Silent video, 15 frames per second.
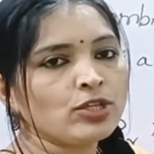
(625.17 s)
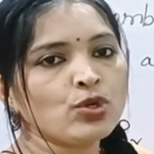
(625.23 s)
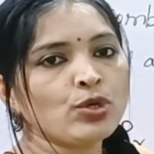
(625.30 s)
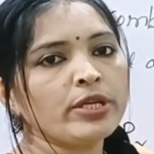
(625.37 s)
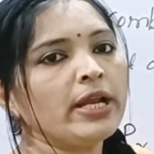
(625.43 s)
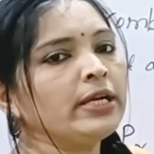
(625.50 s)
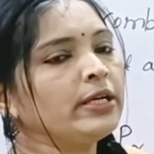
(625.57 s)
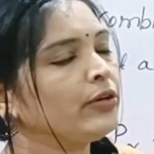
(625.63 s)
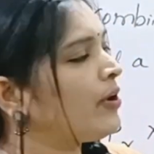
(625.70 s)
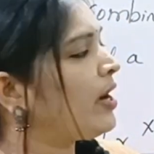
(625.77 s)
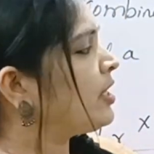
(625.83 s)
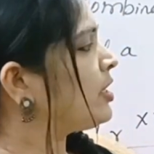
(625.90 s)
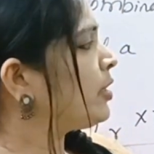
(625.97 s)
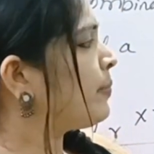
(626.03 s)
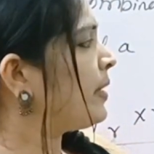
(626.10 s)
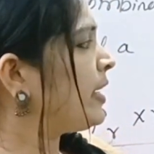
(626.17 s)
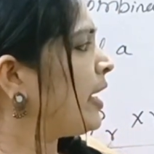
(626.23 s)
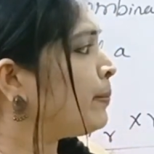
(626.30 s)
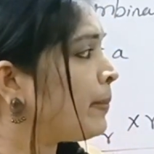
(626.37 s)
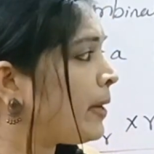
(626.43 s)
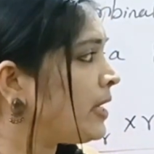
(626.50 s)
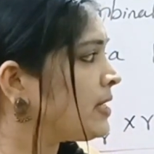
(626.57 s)
factorial divided by
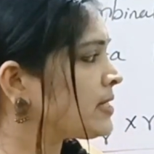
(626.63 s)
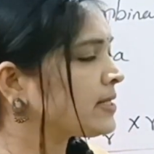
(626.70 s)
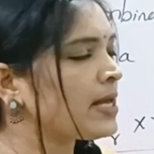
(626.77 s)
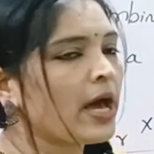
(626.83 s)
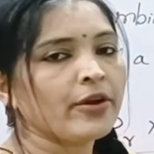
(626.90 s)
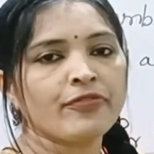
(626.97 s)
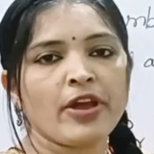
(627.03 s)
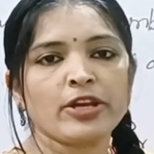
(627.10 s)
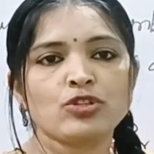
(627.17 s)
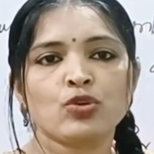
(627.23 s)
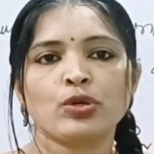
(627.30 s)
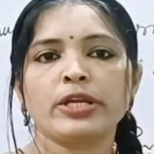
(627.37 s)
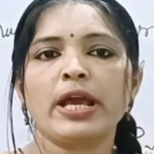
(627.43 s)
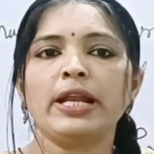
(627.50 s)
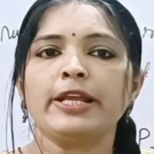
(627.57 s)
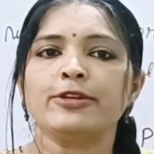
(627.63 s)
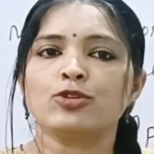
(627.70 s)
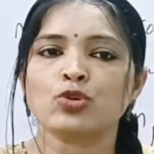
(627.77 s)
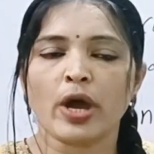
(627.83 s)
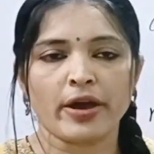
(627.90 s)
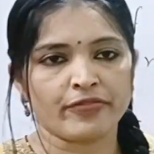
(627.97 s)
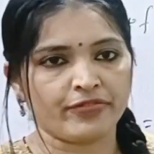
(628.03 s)
n minus r factorial
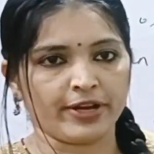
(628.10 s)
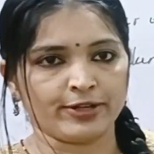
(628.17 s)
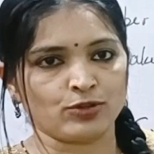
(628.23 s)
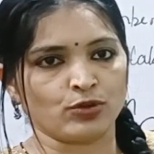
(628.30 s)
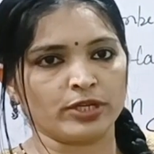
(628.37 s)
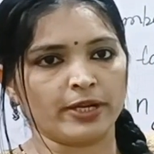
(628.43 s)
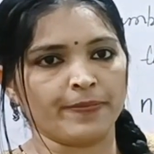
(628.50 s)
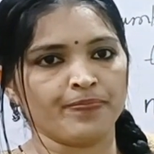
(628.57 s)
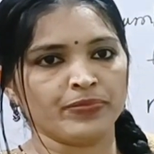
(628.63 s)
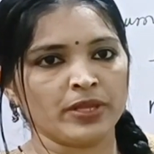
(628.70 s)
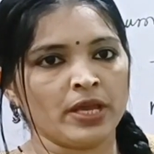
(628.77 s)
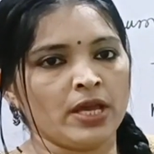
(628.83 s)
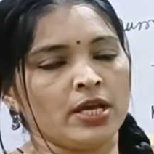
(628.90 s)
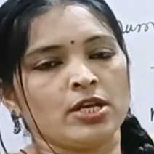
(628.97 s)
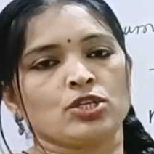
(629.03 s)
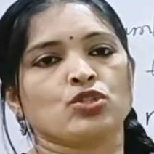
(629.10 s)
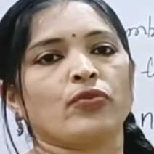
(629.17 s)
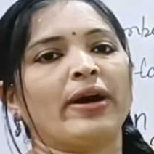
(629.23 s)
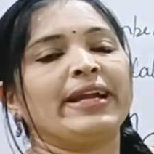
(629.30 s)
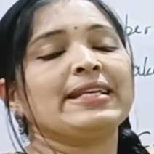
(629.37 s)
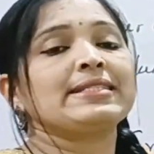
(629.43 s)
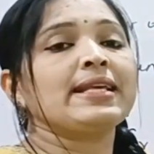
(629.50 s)
into r factorial.
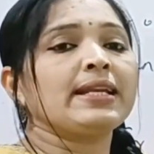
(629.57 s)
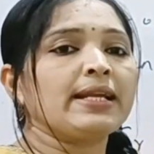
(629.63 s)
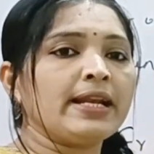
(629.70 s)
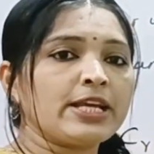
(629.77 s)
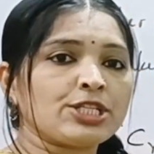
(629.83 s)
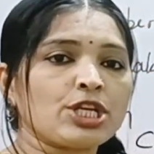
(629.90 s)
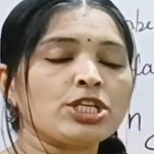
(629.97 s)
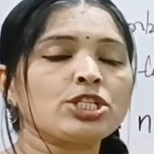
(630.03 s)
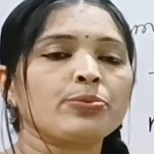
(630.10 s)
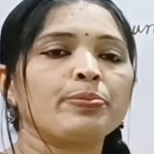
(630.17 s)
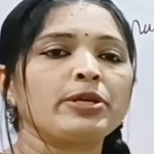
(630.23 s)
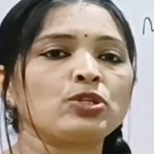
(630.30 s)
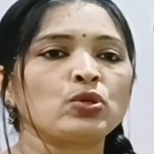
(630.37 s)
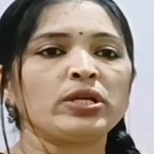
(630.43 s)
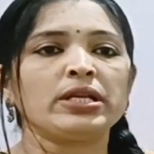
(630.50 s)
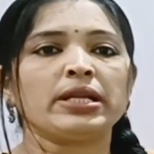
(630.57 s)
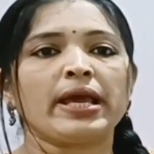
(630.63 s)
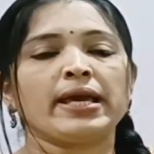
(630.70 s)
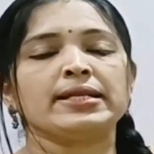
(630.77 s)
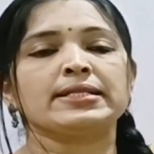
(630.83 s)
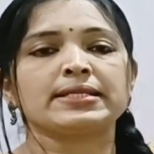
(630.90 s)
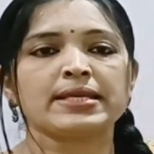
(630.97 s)
So what is the relationship
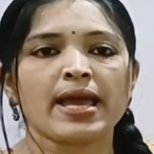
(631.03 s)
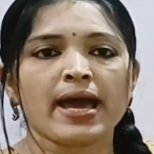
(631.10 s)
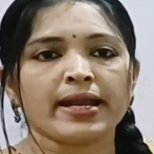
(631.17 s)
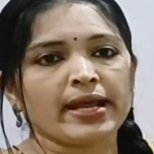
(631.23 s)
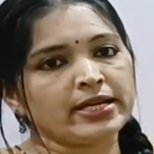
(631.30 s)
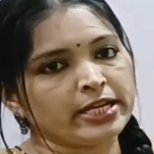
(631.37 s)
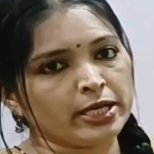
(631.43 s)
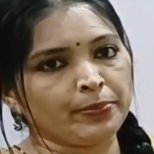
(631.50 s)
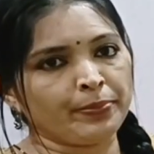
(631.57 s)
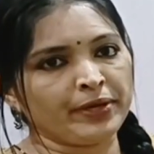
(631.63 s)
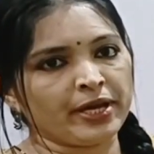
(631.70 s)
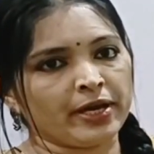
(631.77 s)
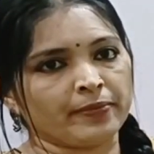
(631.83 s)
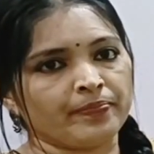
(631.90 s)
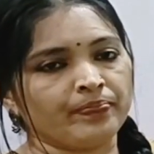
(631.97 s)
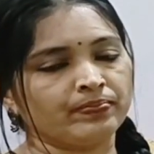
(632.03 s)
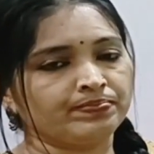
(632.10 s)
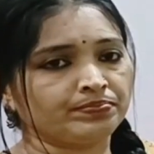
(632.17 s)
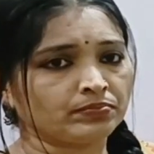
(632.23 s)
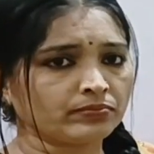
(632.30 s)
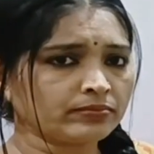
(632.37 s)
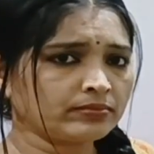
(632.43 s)
between NCR and NPR
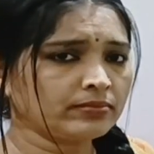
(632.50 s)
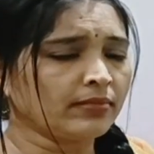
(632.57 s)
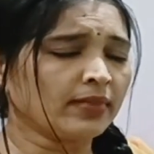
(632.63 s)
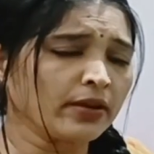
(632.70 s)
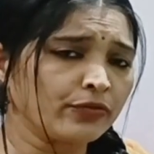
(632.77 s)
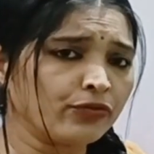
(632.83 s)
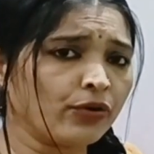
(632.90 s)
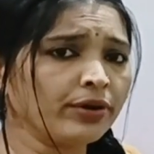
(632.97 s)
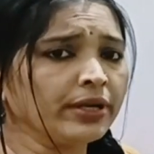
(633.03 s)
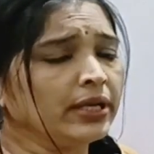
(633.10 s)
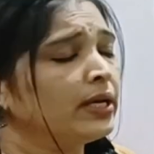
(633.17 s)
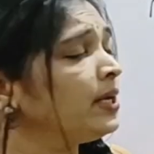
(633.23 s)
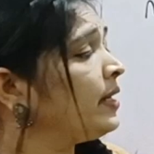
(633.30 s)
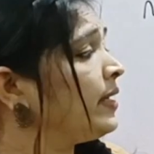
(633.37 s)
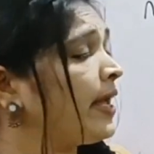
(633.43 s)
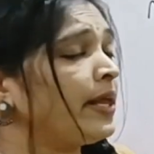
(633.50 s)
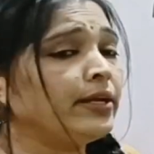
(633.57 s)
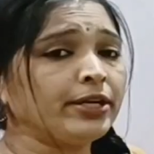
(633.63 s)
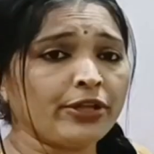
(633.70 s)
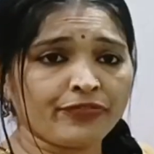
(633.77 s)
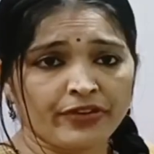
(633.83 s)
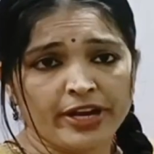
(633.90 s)
for
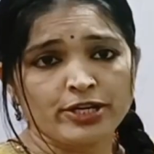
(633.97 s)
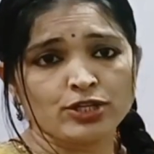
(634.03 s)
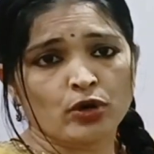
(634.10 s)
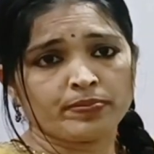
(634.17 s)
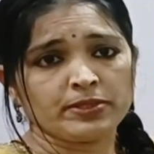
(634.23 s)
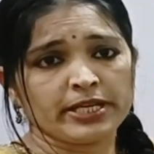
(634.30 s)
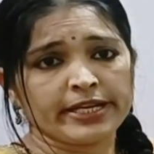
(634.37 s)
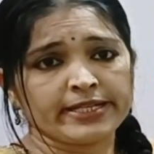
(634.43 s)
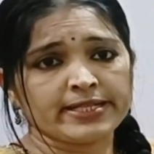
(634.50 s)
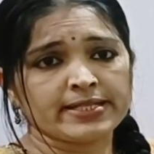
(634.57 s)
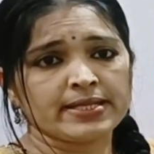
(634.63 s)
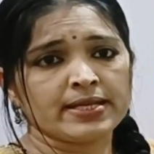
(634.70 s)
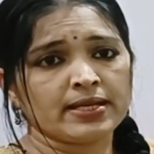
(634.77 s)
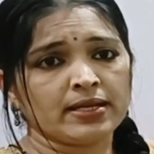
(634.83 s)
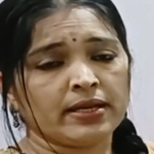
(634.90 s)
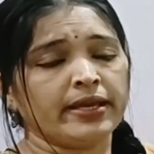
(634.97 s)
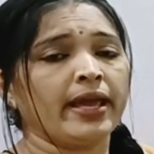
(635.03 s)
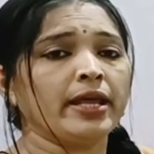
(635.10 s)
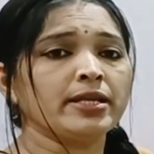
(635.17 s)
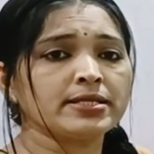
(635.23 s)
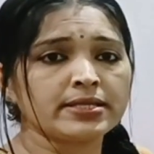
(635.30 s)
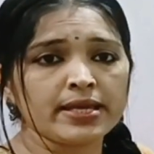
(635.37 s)
n different objects?
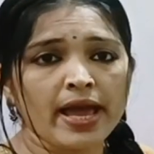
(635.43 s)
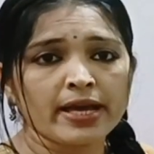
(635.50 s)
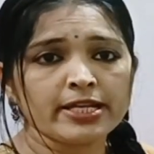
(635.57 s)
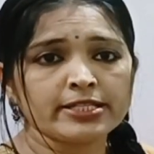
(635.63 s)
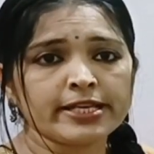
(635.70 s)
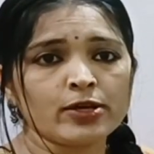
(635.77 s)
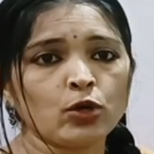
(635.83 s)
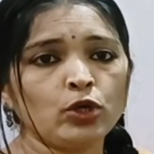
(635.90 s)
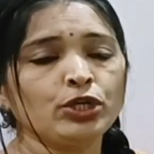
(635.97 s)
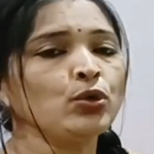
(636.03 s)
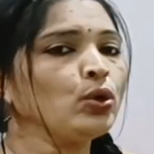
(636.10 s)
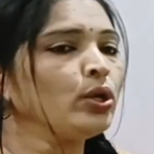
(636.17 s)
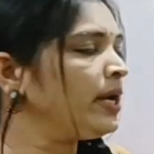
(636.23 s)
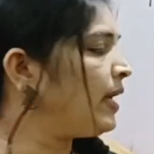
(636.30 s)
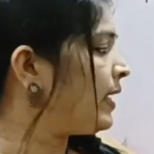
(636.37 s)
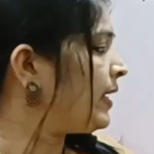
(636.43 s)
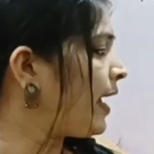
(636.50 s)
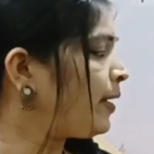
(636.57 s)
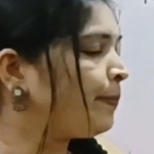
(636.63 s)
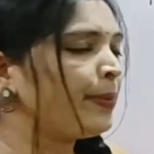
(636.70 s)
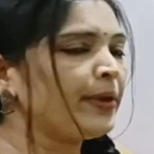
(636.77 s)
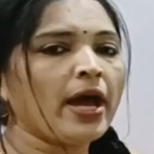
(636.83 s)
NCR is equal to
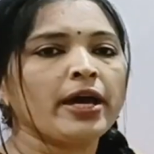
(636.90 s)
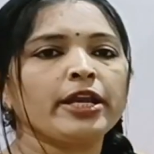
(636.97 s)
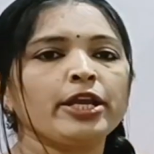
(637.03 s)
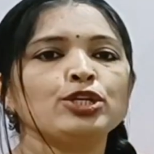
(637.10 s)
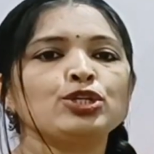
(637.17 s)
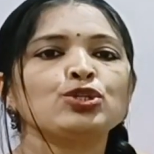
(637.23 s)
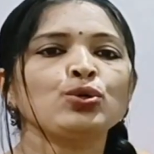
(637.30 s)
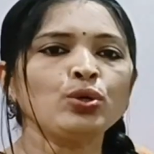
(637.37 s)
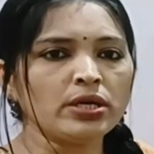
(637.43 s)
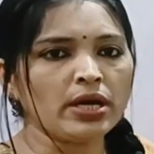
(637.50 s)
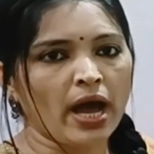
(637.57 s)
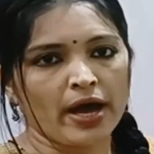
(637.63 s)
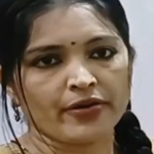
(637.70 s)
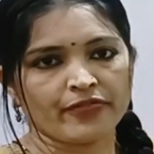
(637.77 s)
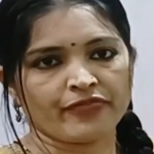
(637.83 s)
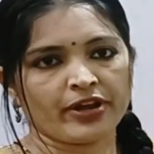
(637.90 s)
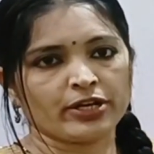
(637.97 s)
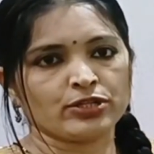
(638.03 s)
NPR into r